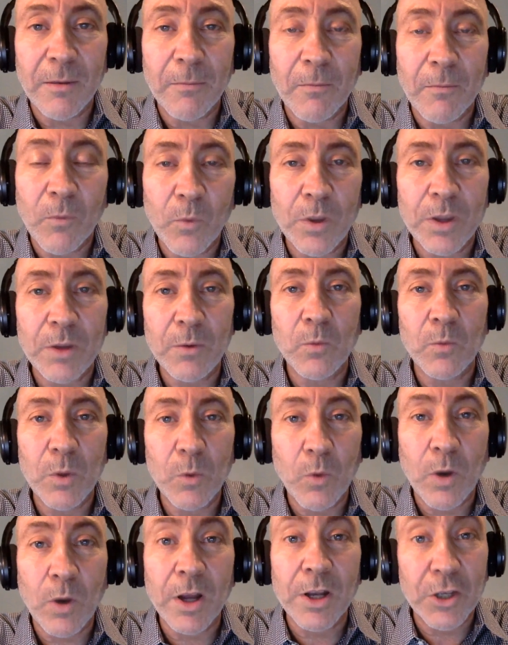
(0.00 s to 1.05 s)
We
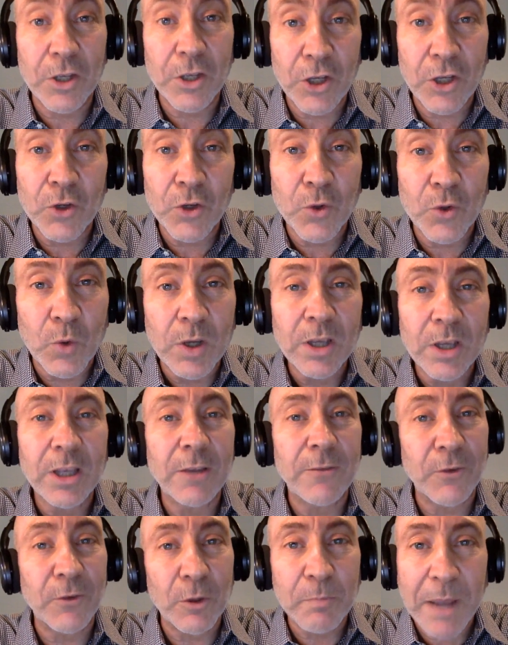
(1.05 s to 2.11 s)
want you,
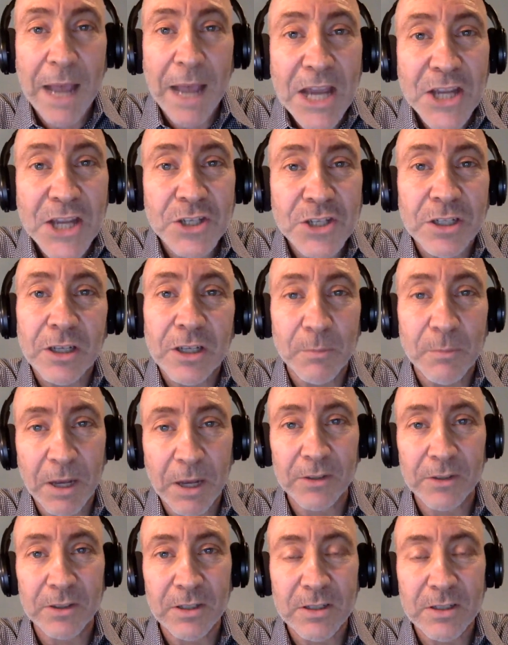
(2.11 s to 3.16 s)
if you're passionate
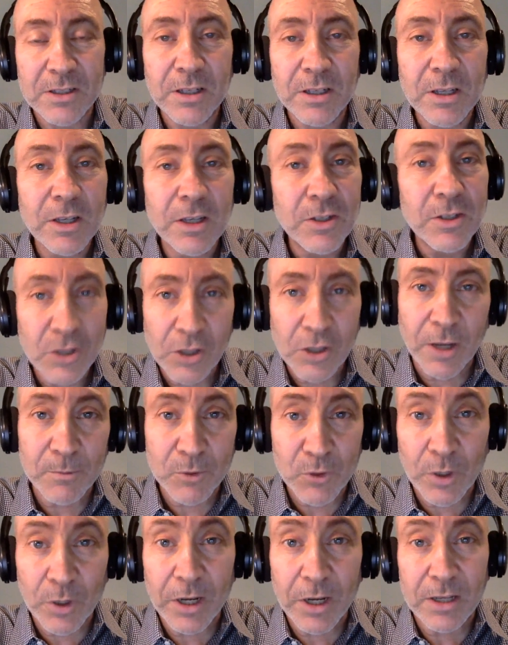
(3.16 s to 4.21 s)
about this, to come
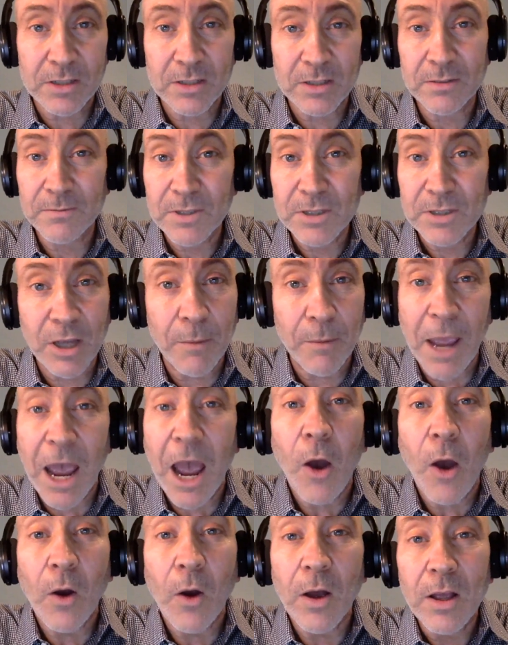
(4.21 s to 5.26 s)
join us somehow.